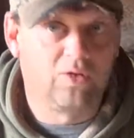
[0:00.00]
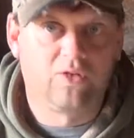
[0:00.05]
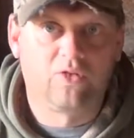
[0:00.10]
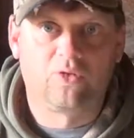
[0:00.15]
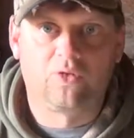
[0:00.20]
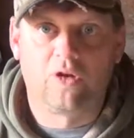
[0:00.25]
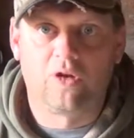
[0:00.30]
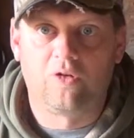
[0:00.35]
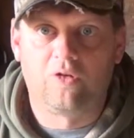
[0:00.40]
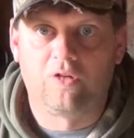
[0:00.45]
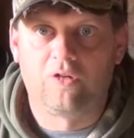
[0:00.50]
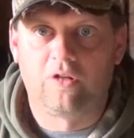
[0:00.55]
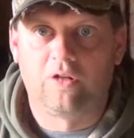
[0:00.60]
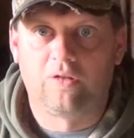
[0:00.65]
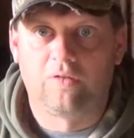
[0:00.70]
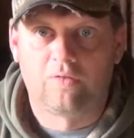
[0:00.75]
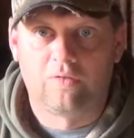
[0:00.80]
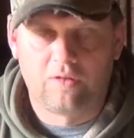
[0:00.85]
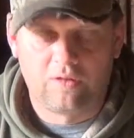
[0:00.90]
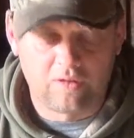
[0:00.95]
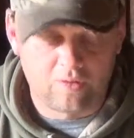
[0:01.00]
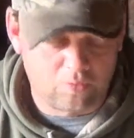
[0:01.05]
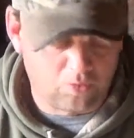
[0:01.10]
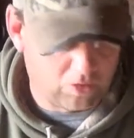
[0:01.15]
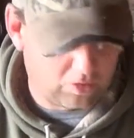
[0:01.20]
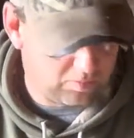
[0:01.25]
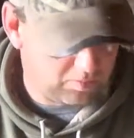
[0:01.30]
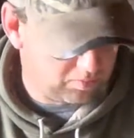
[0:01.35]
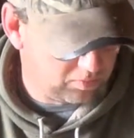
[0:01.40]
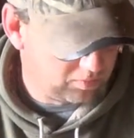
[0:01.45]
This will go to the
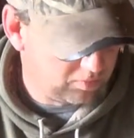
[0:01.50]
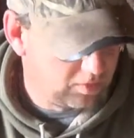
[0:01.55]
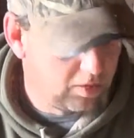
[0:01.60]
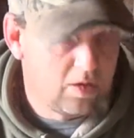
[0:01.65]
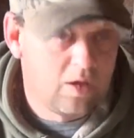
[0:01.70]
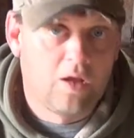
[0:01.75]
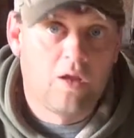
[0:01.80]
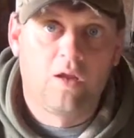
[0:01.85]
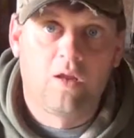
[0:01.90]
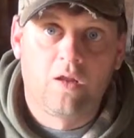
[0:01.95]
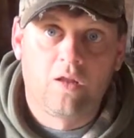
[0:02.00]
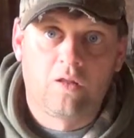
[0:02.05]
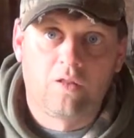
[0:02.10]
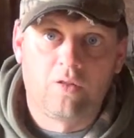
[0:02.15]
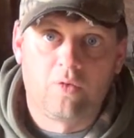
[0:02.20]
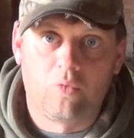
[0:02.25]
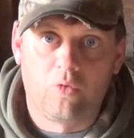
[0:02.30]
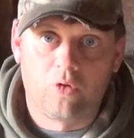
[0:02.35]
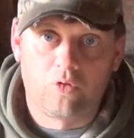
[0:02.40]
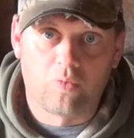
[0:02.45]
wood